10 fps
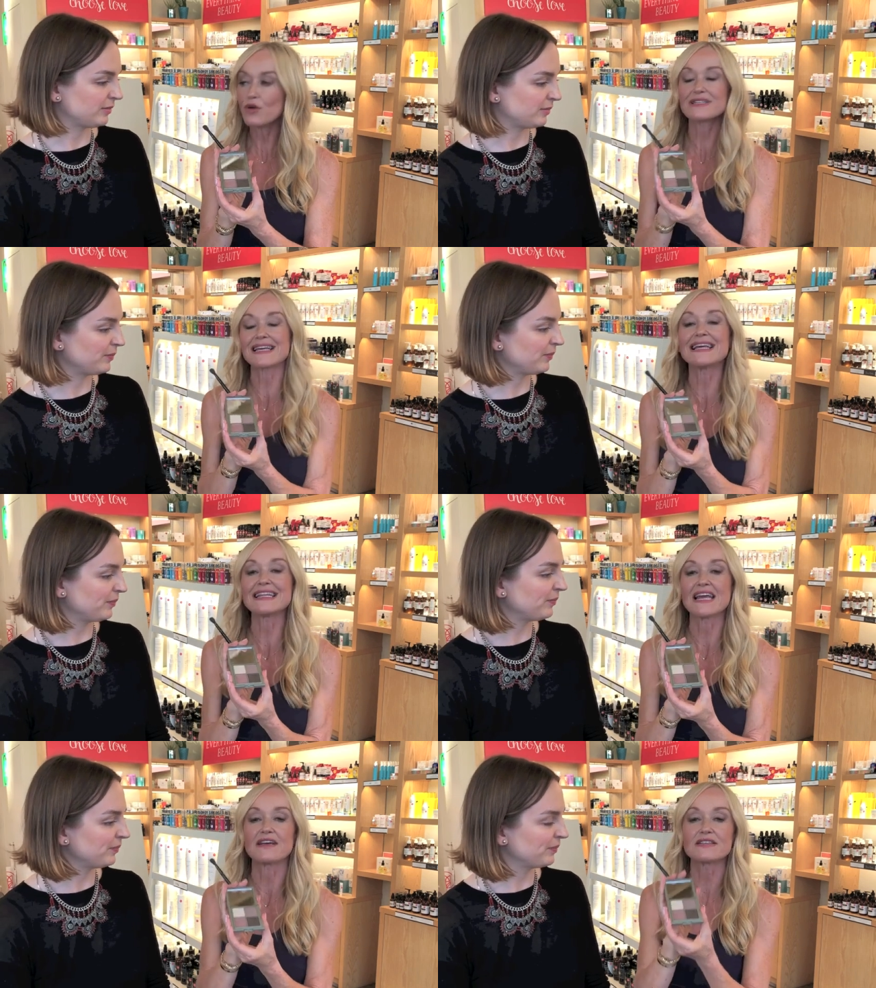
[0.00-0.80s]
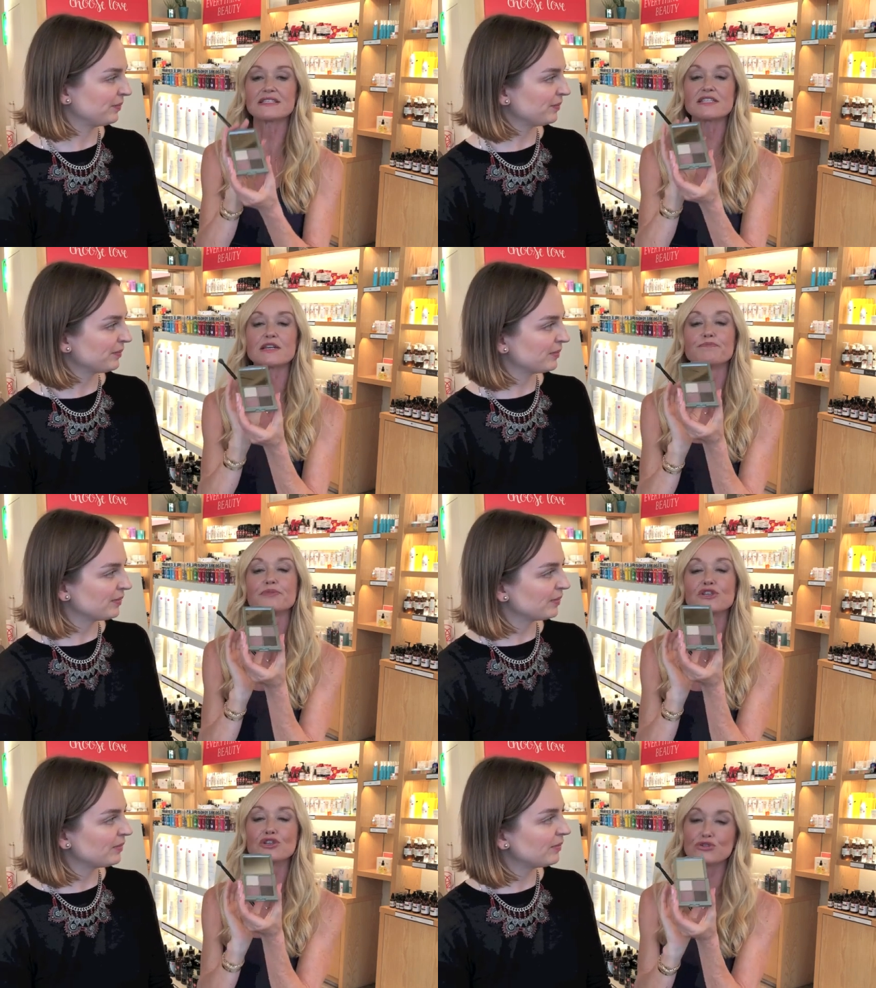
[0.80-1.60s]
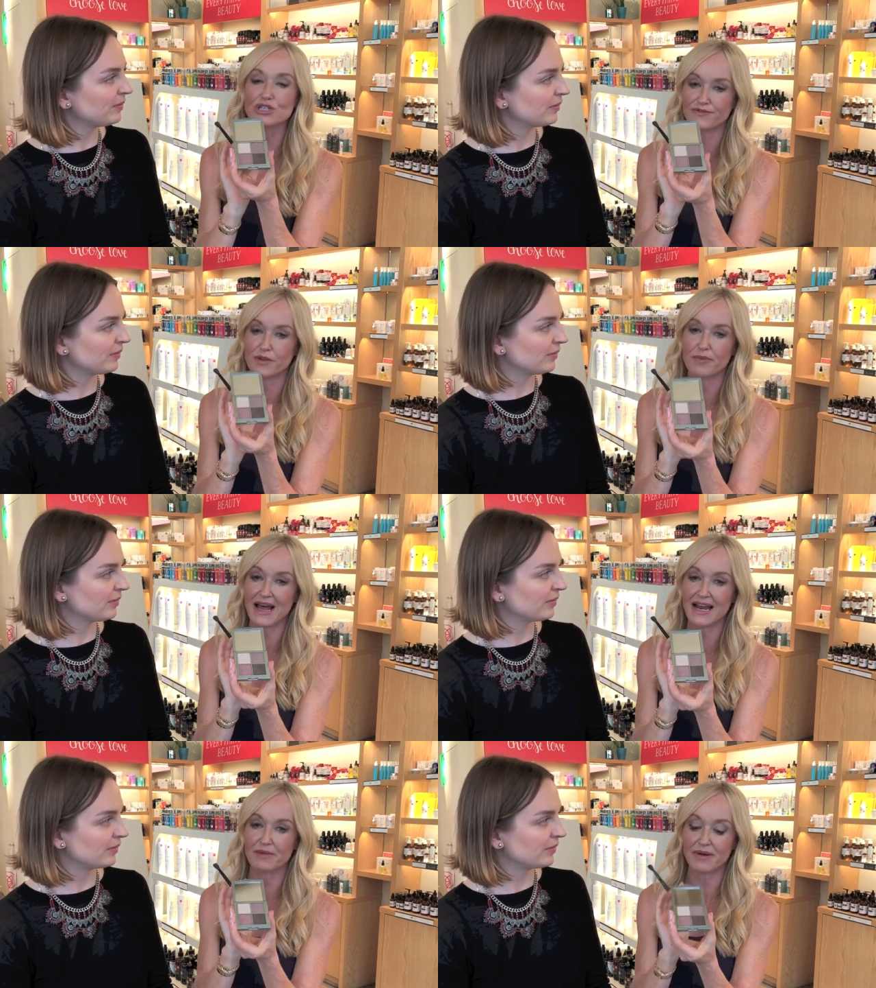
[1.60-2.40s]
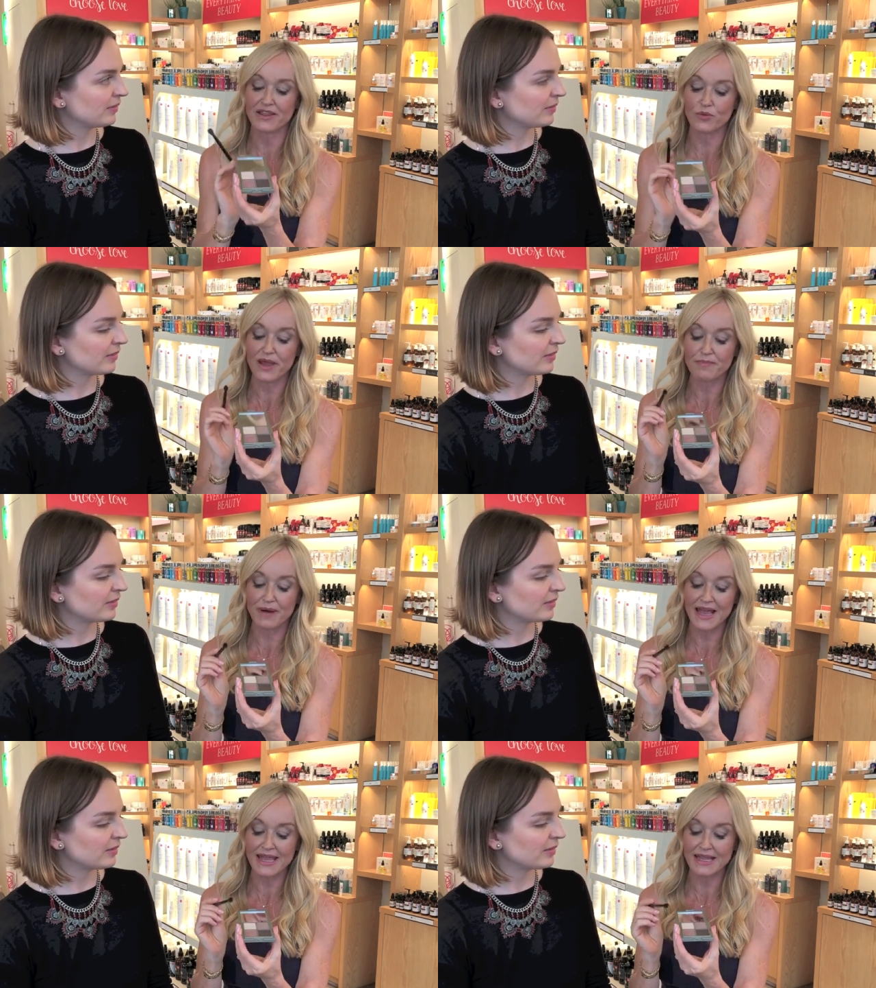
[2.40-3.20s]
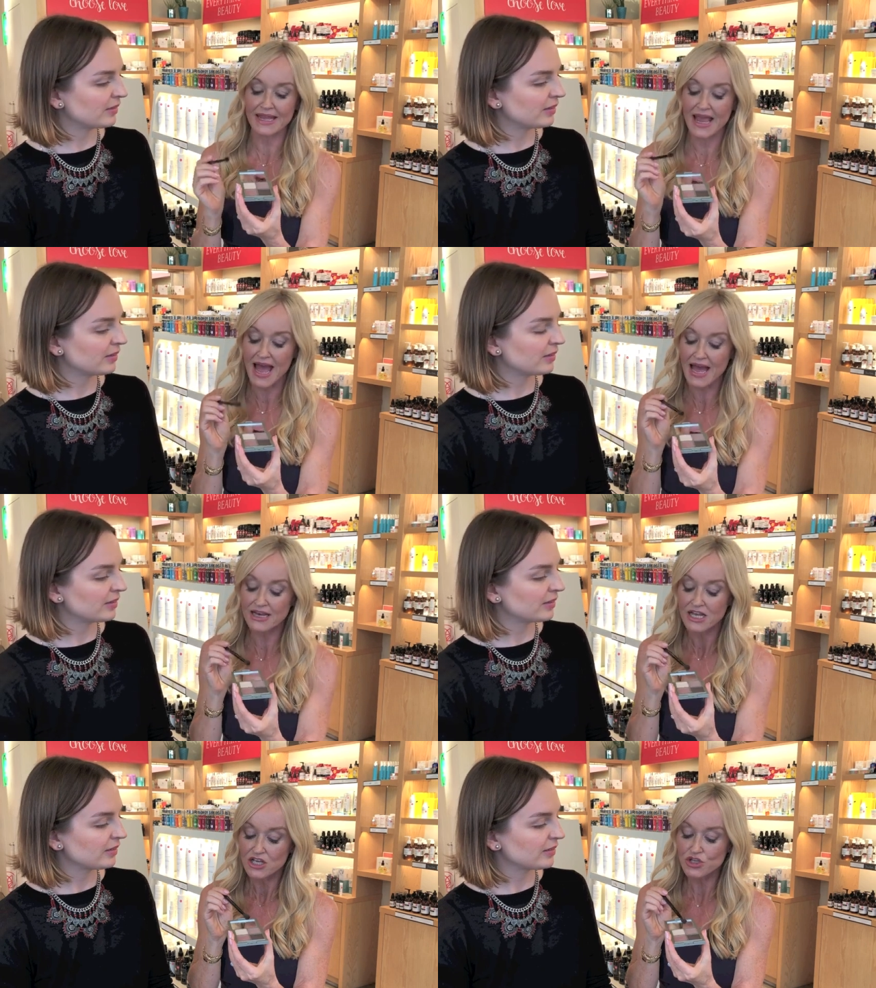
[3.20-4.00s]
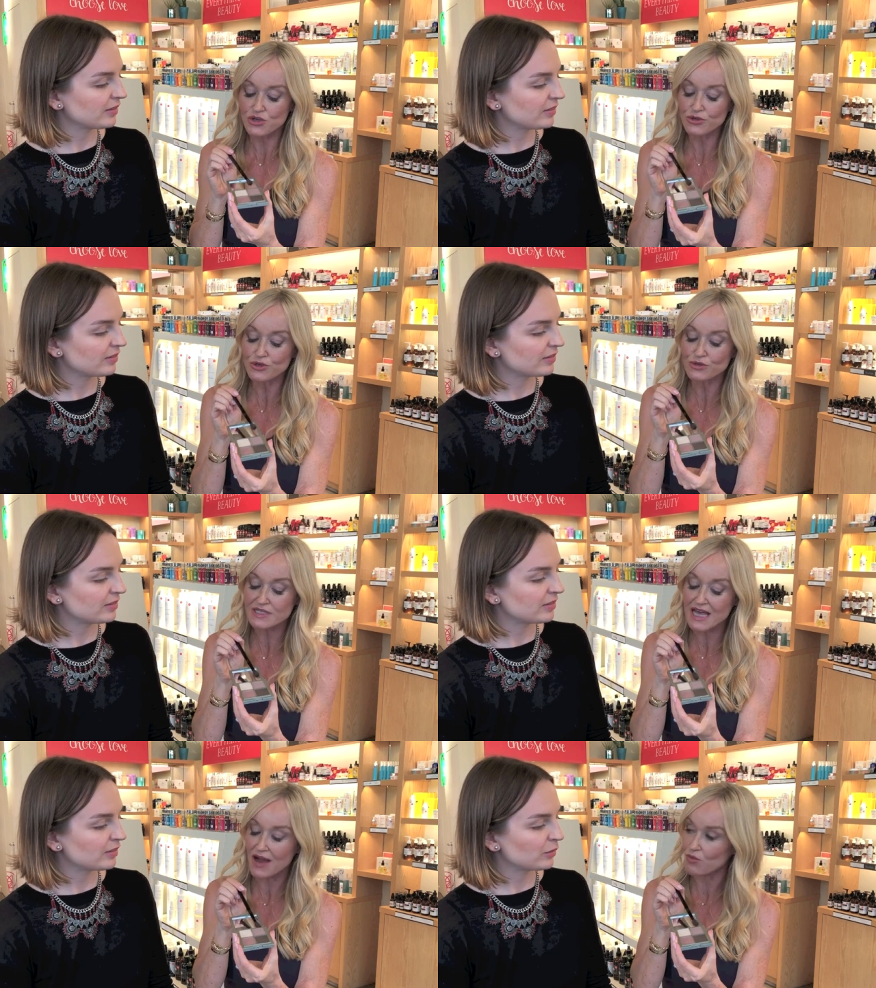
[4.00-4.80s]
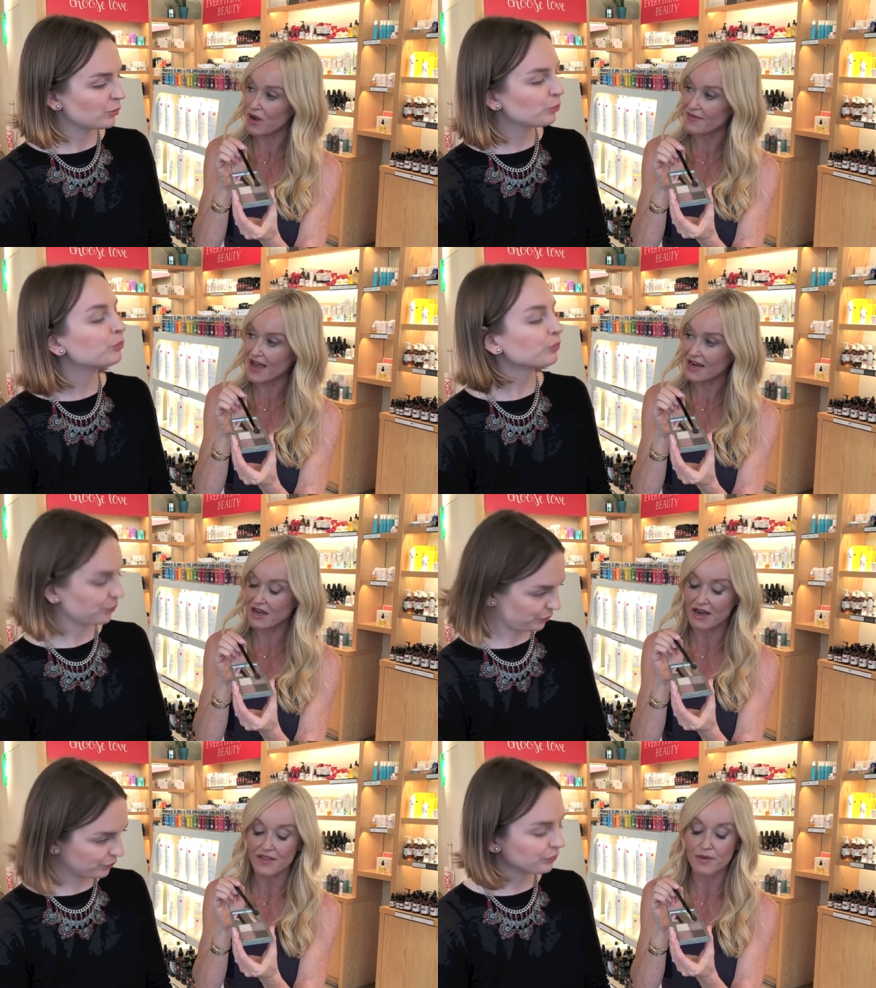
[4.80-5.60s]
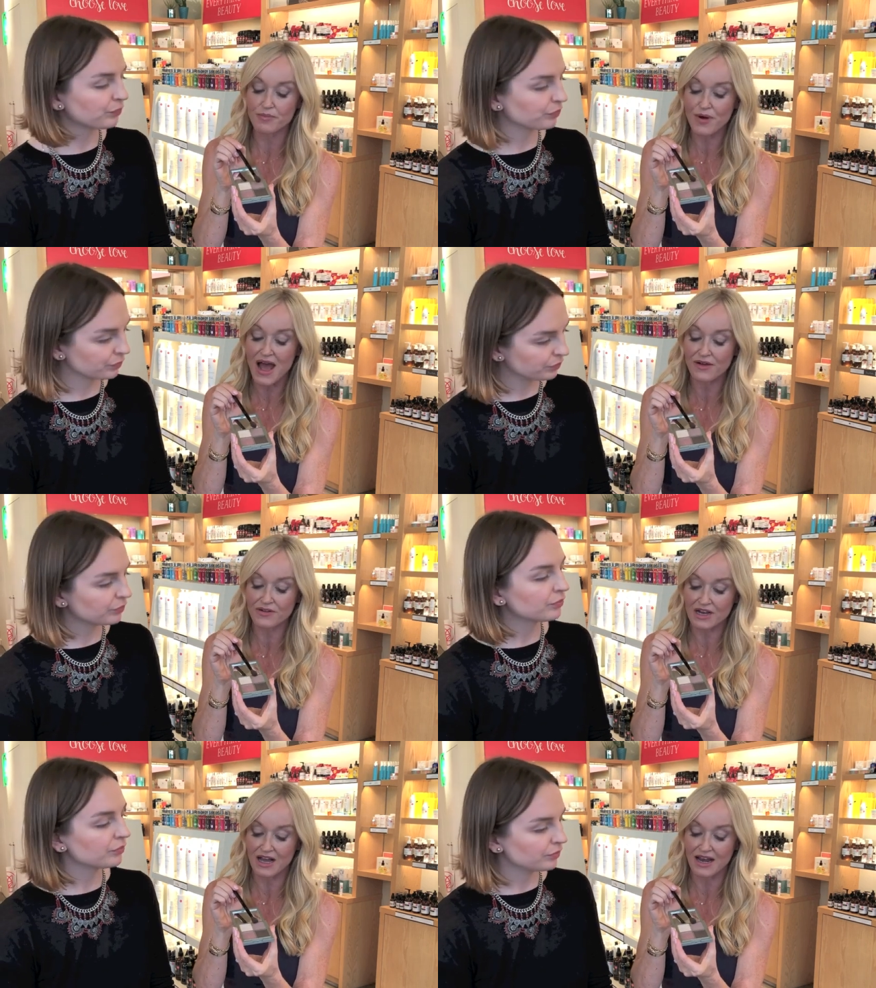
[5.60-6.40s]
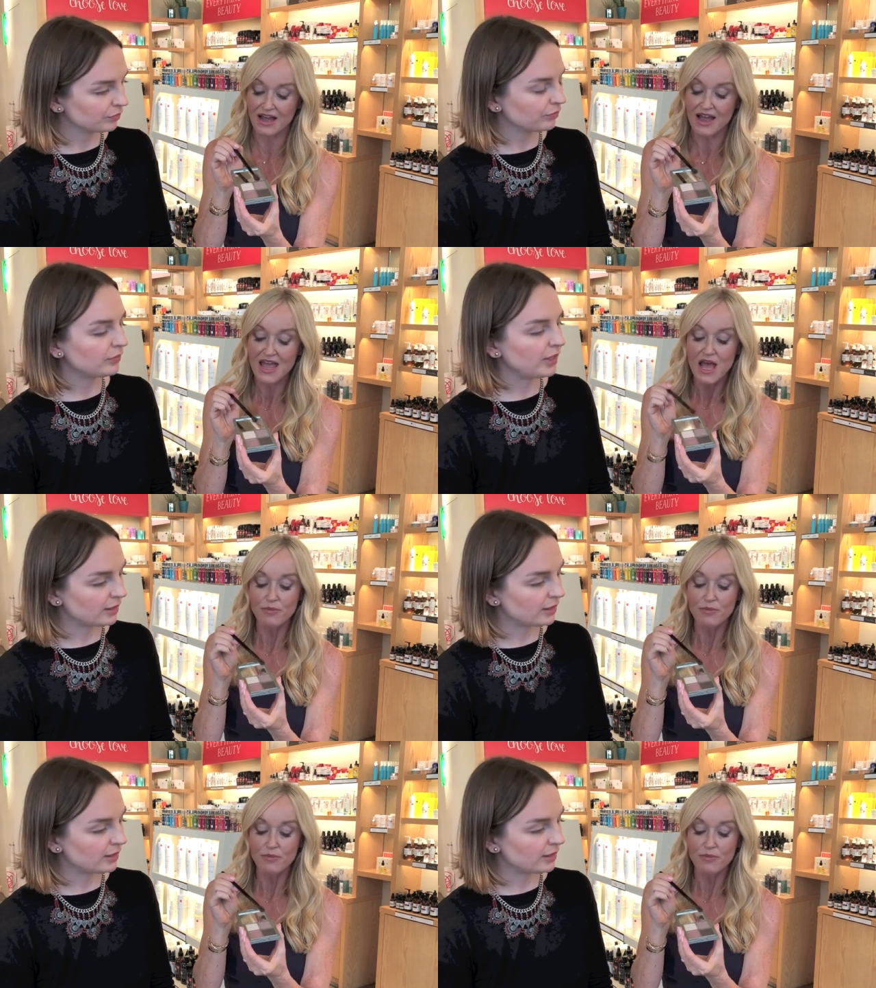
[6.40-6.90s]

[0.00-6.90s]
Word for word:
Speaker 1: Oh, it's ILIA. This is a beautiful palette, by the way, by ILIA, and you use that one, that color, the brown color.